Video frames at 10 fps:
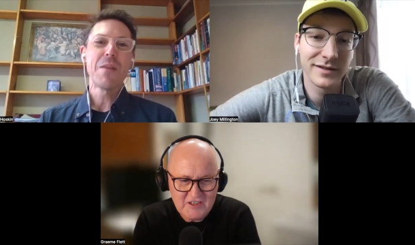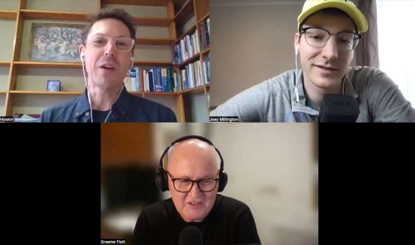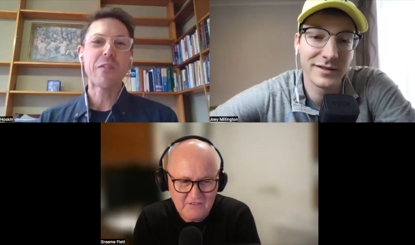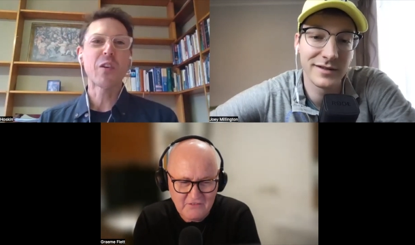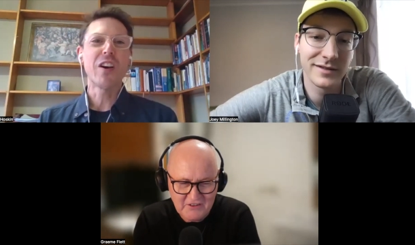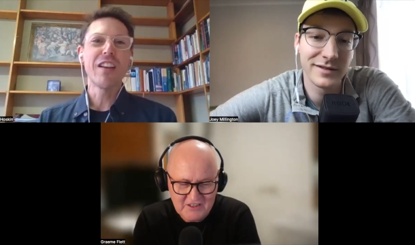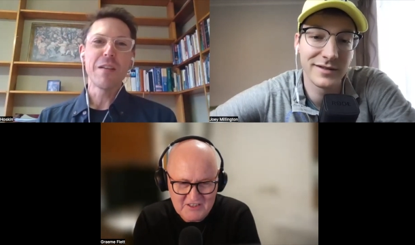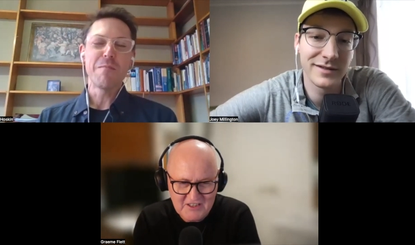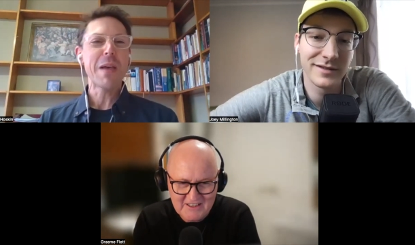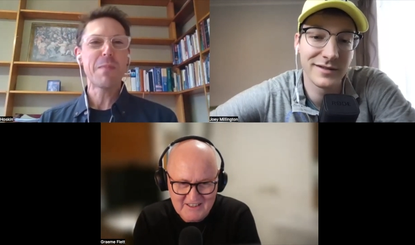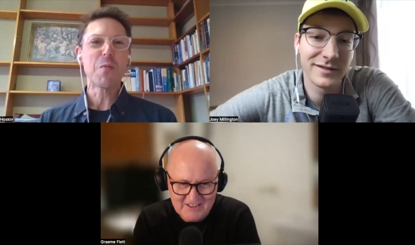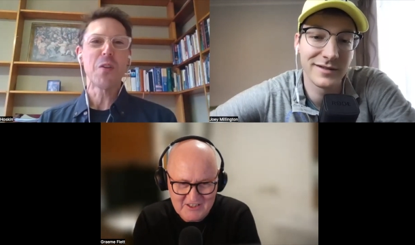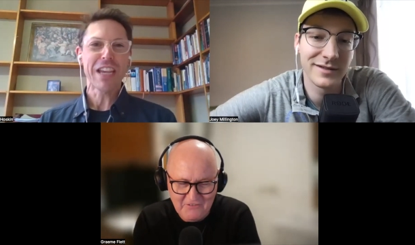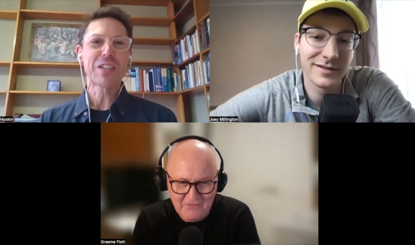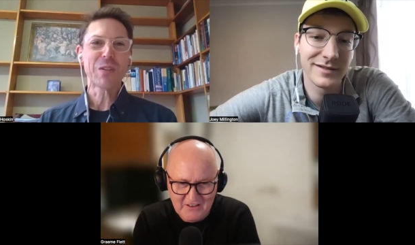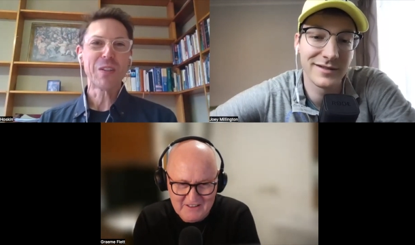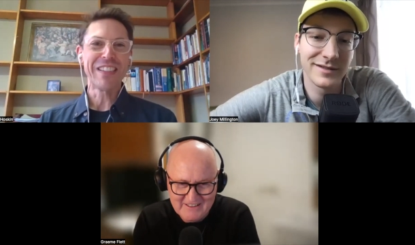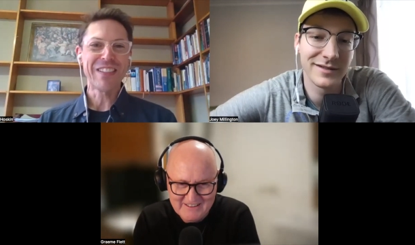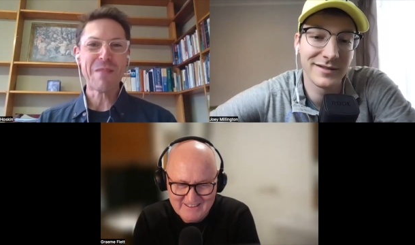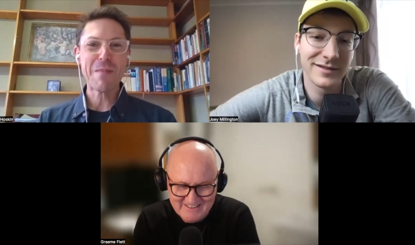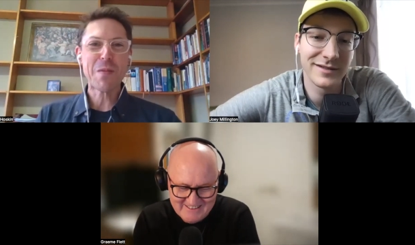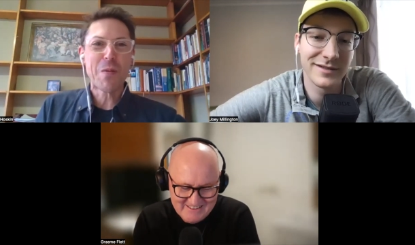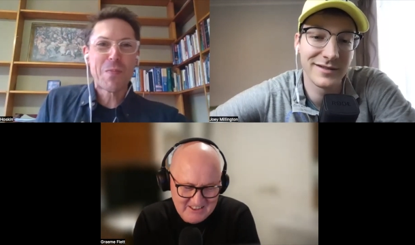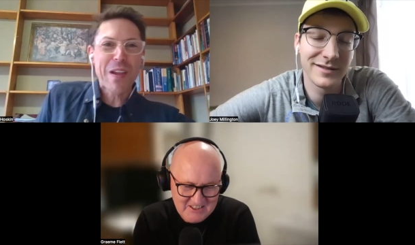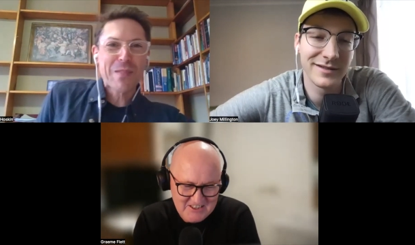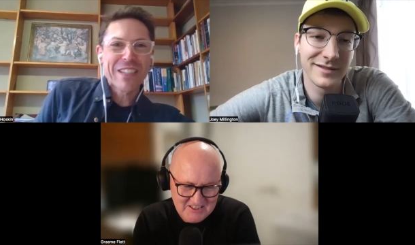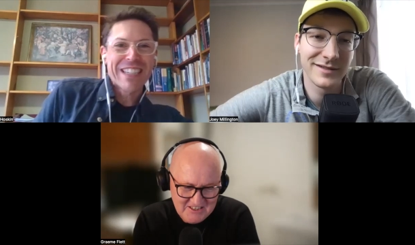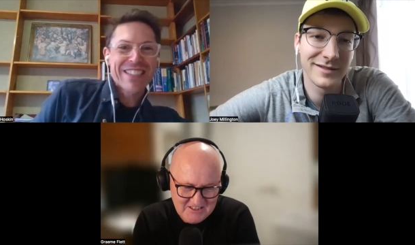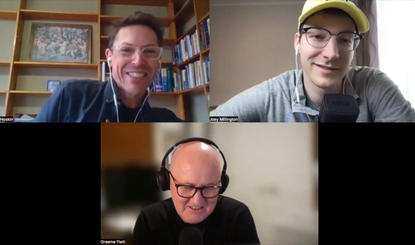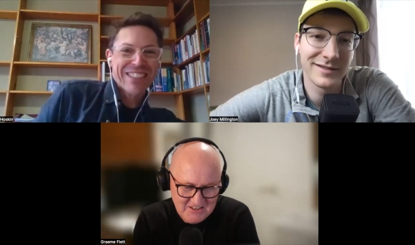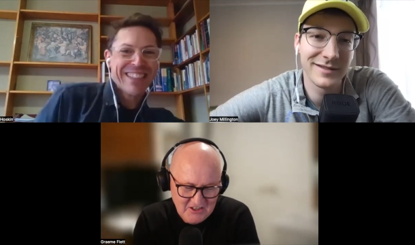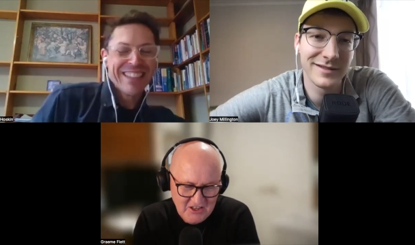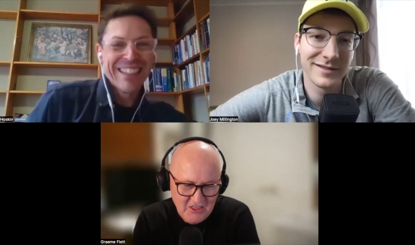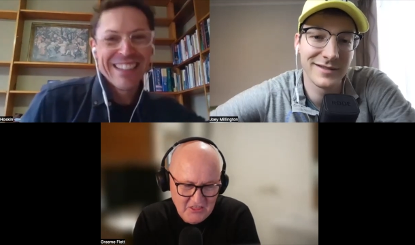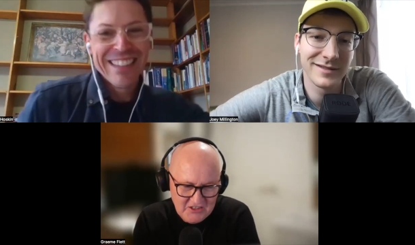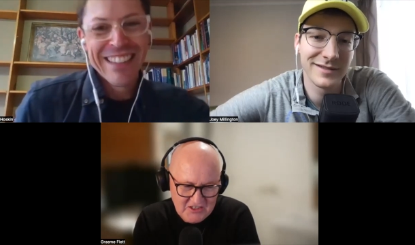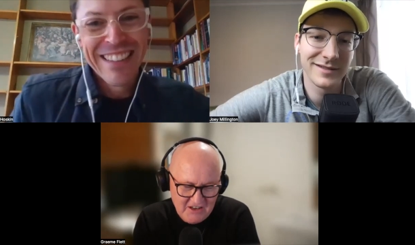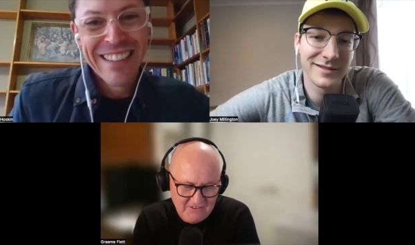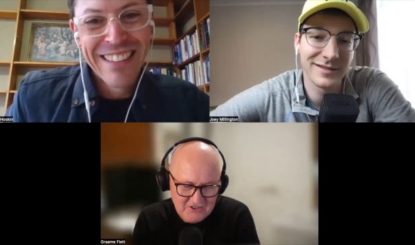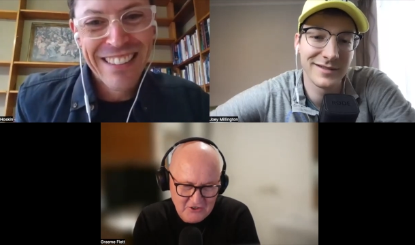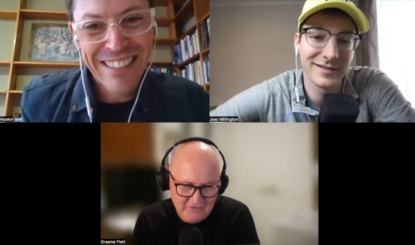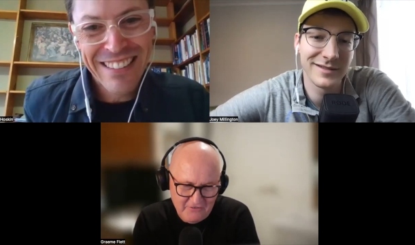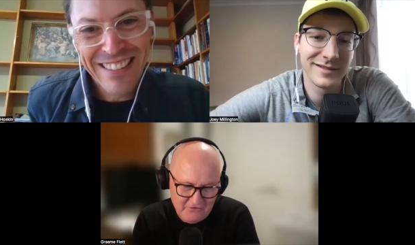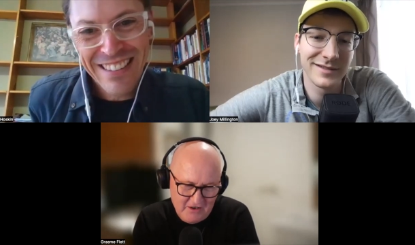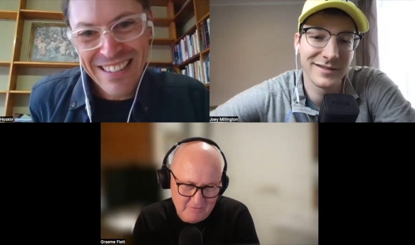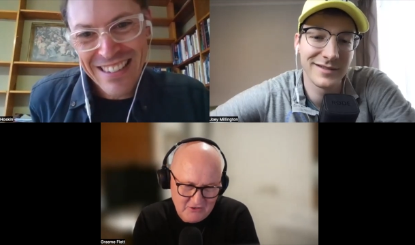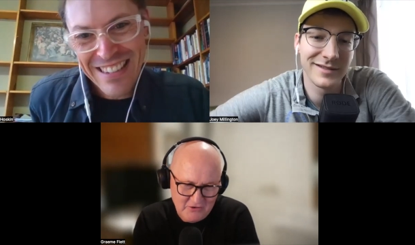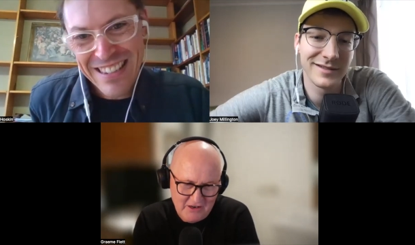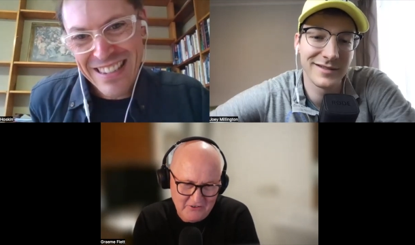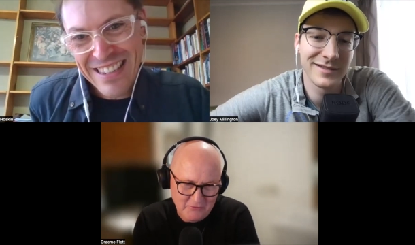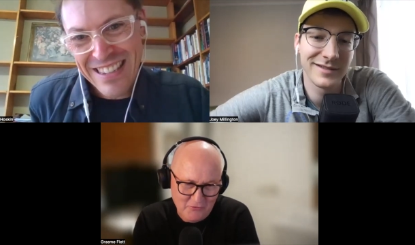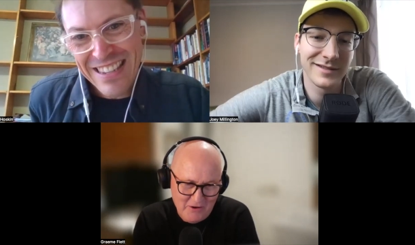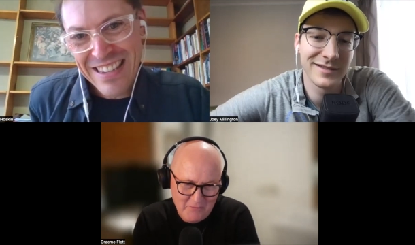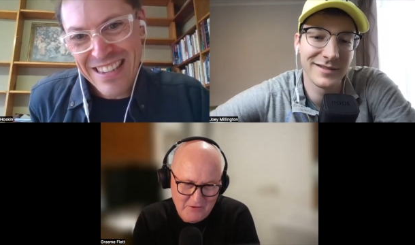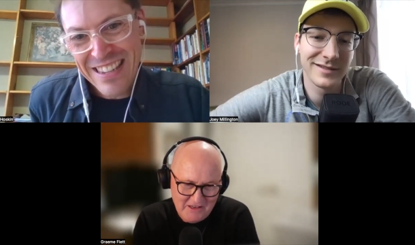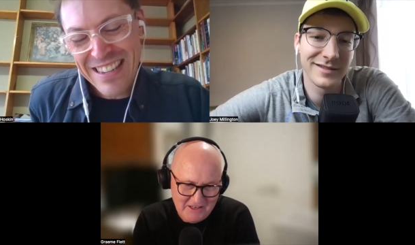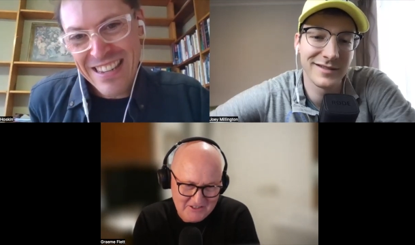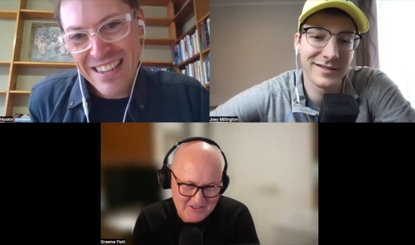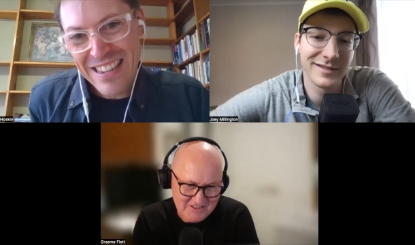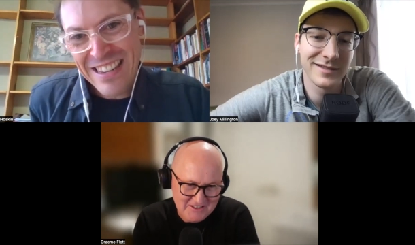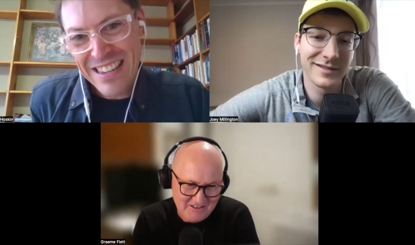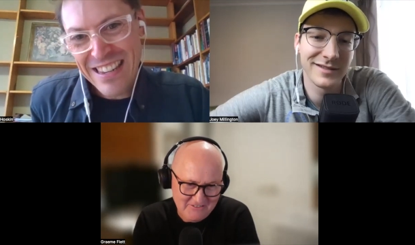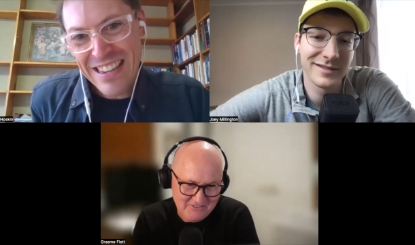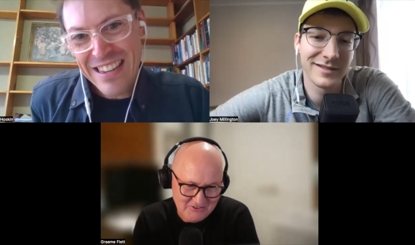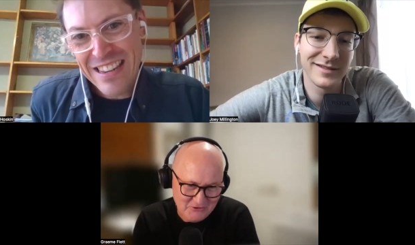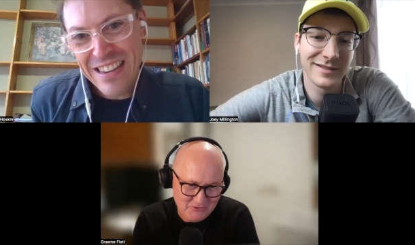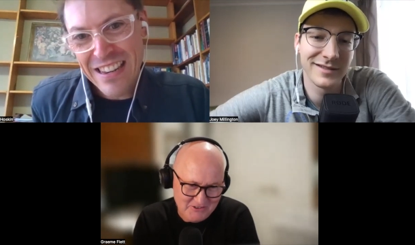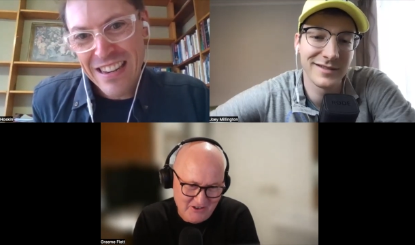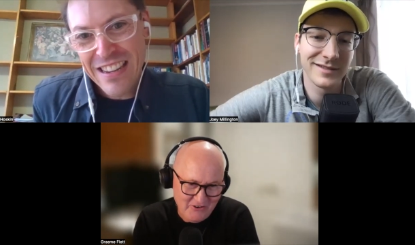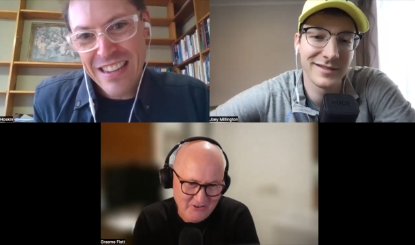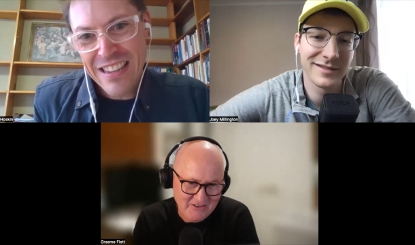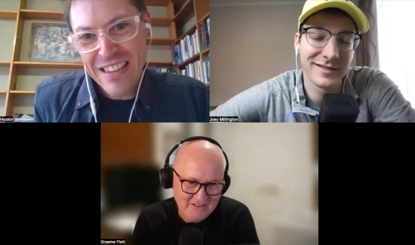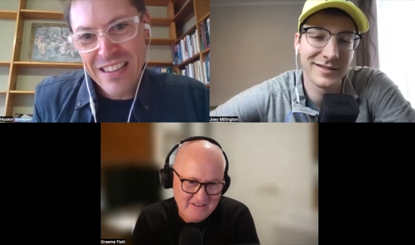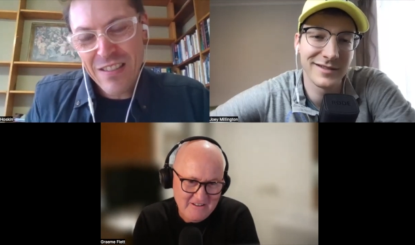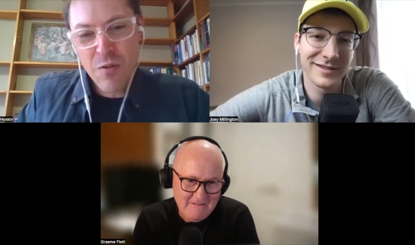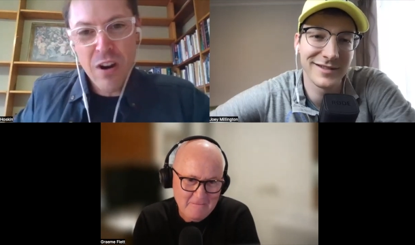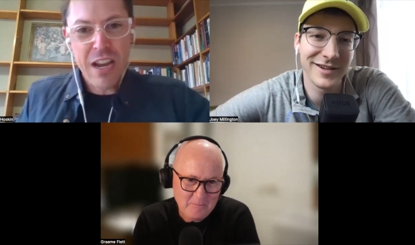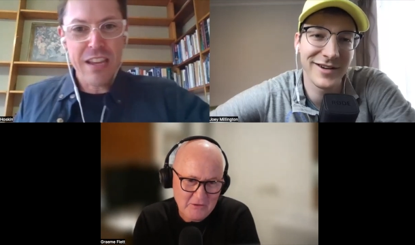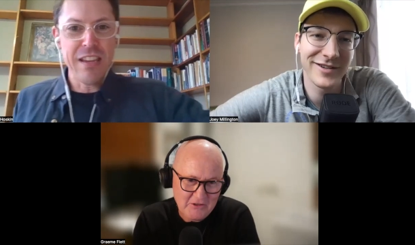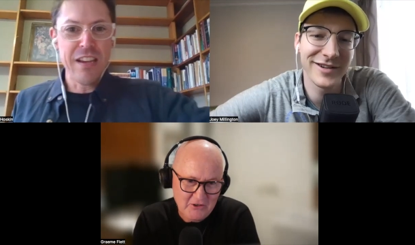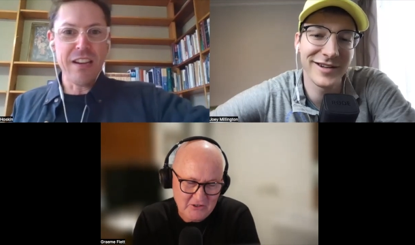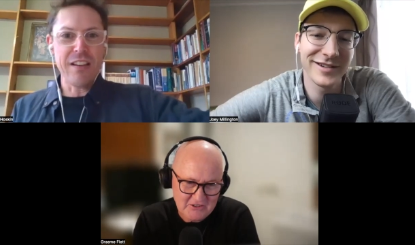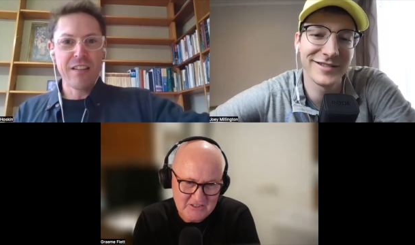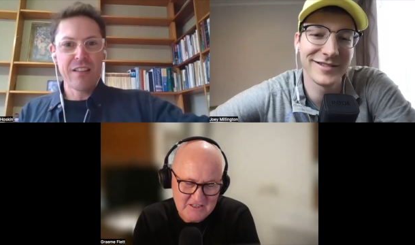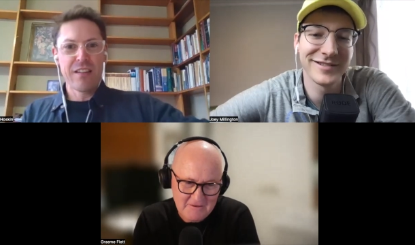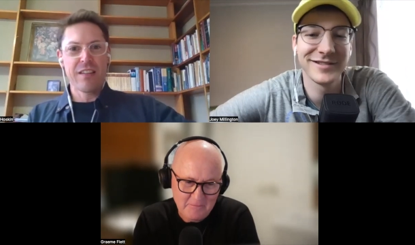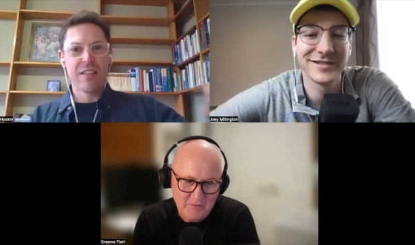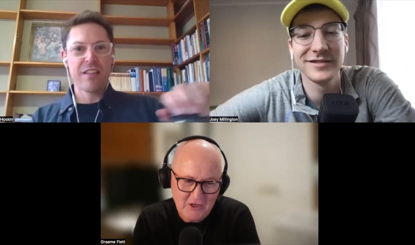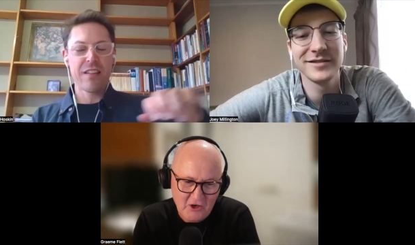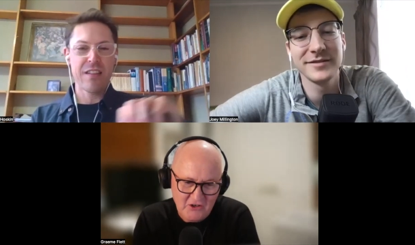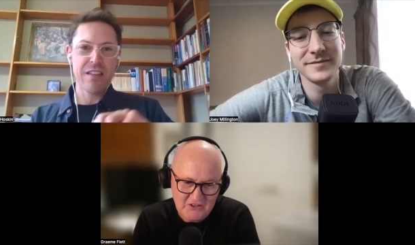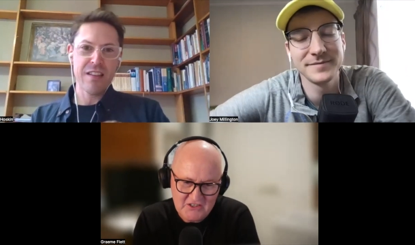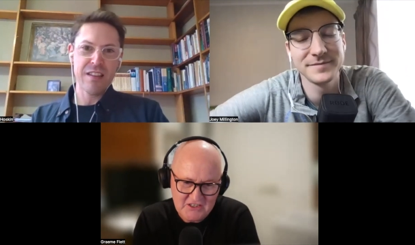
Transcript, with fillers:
Speaker 1: stuff. this, maybe this we'll stuff, get to uh, it. Maybe we'll this, be able to get to it. The stuff
Speaker 2: sort of comes around more about PhD stuff, as you would know, right? Oh, because oh, yeah. because